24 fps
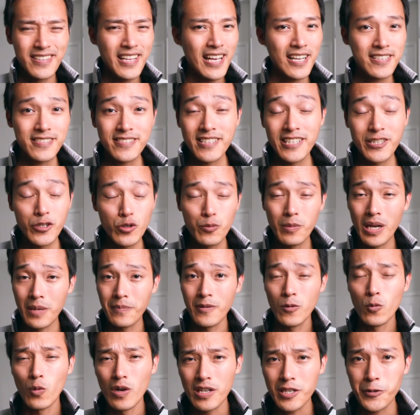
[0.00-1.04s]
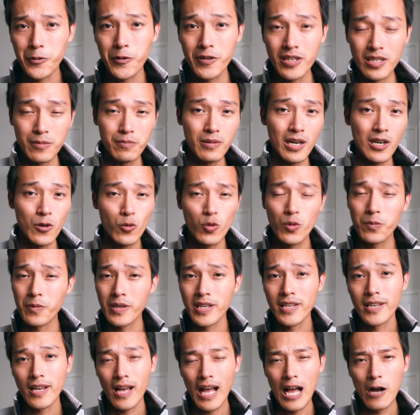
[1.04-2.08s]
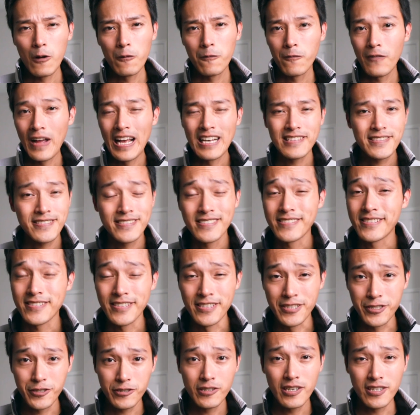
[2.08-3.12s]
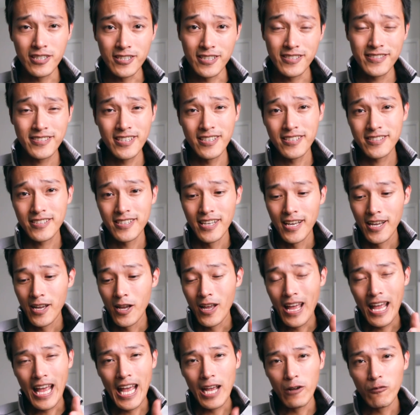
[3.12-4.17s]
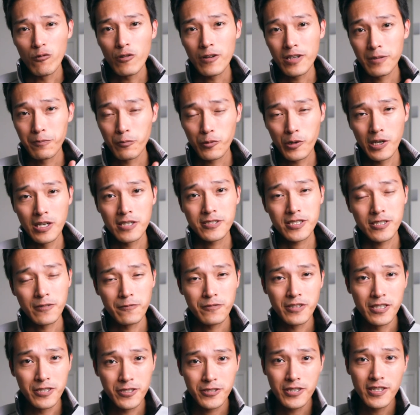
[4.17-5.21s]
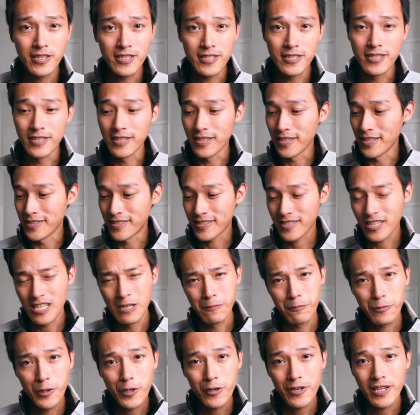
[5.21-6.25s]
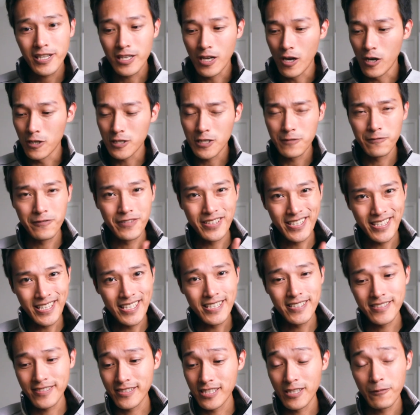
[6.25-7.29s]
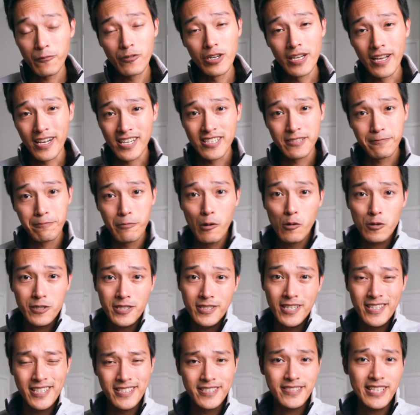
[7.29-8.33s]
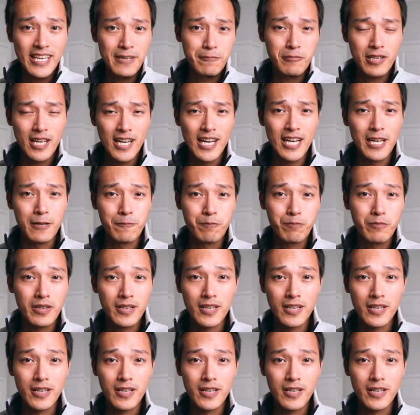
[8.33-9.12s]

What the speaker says: next thing you might be wondering about would be how fast is the shutter, since every press of the shutter, it's computing all of these different exposure at the same time.